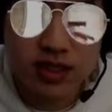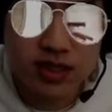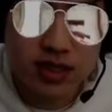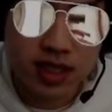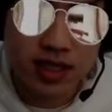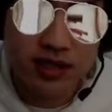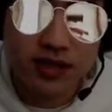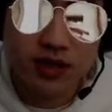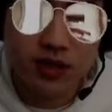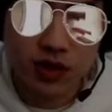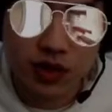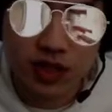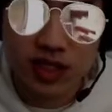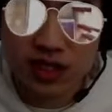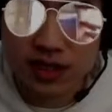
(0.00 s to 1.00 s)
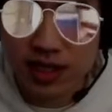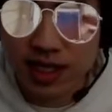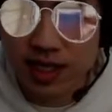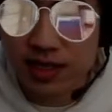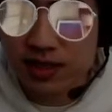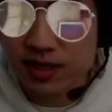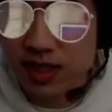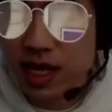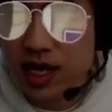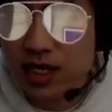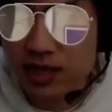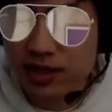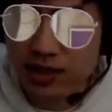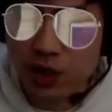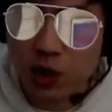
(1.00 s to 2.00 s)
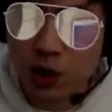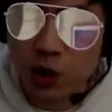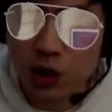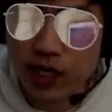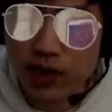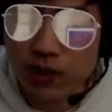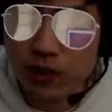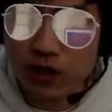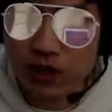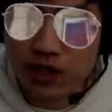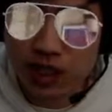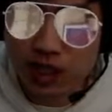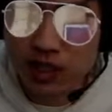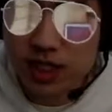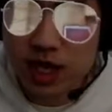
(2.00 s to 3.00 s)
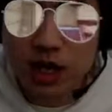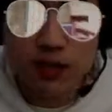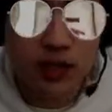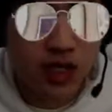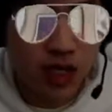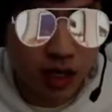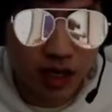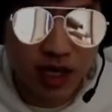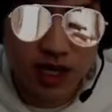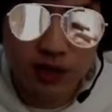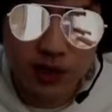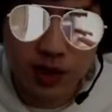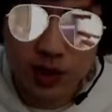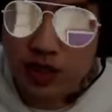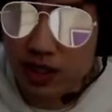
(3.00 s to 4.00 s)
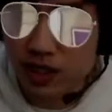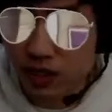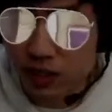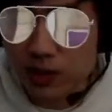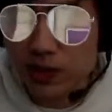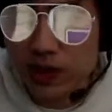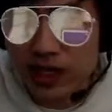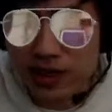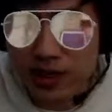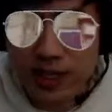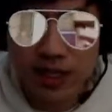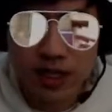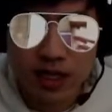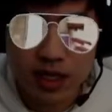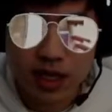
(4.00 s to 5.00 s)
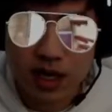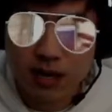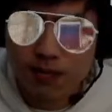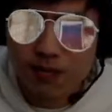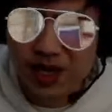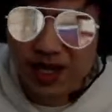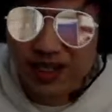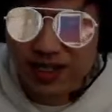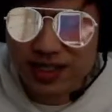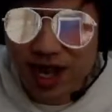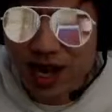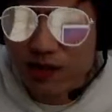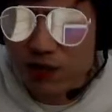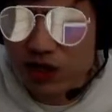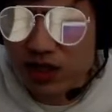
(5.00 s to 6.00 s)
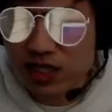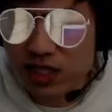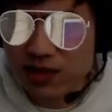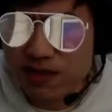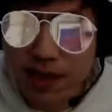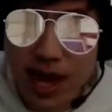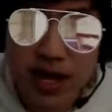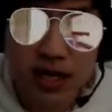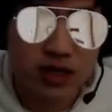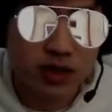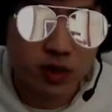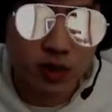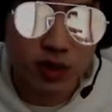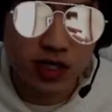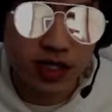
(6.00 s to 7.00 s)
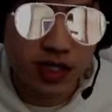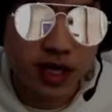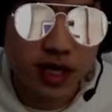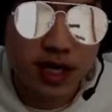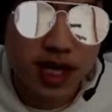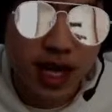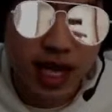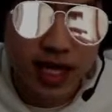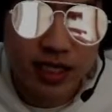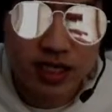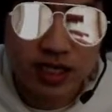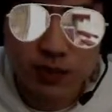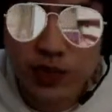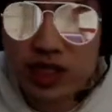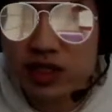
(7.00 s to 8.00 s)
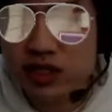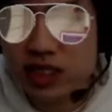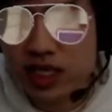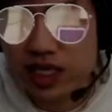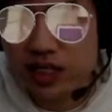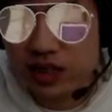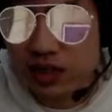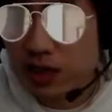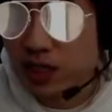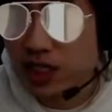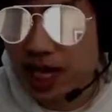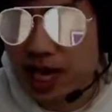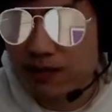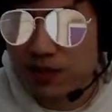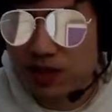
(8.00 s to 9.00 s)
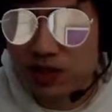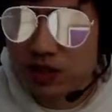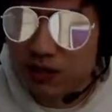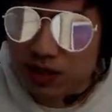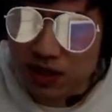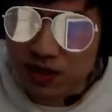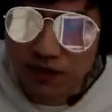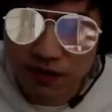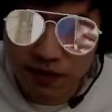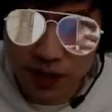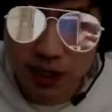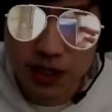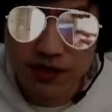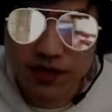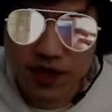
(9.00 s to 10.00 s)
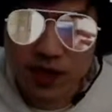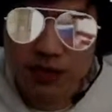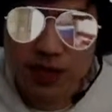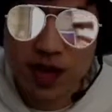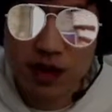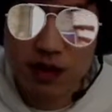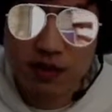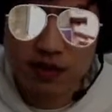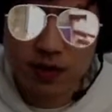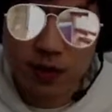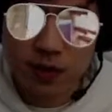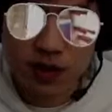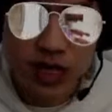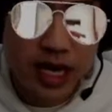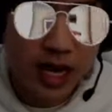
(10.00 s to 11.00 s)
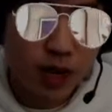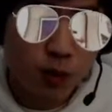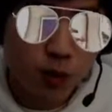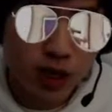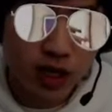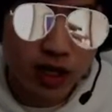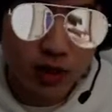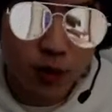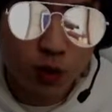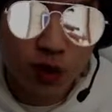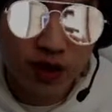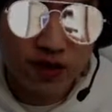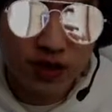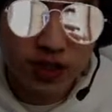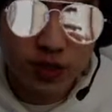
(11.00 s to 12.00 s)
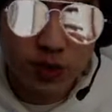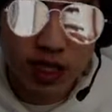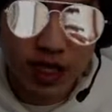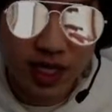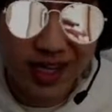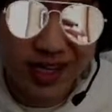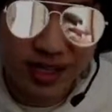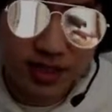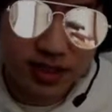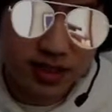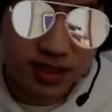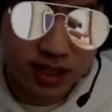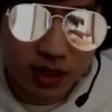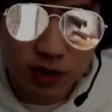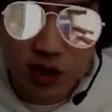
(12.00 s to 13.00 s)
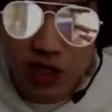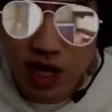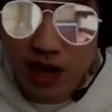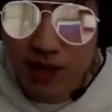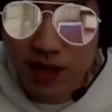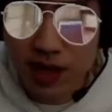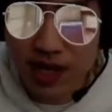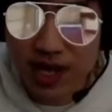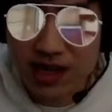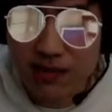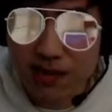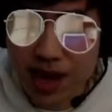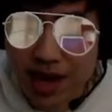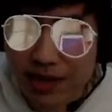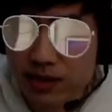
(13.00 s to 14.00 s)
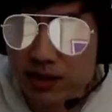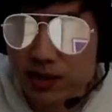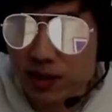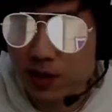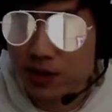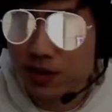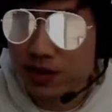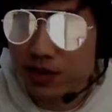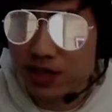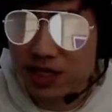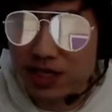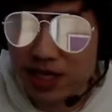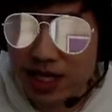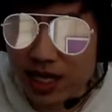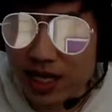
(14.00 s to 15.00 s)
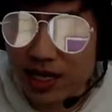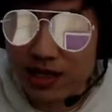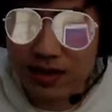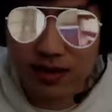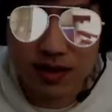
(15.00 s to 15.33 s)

seconds to 13 seconds. So it does help the grenade build a little bit, but it's not really mandatory. And debilitating darts happens to be very, very powerful. Whoever you hit, it is a skill shot, bear that in mind, so you need to hit it.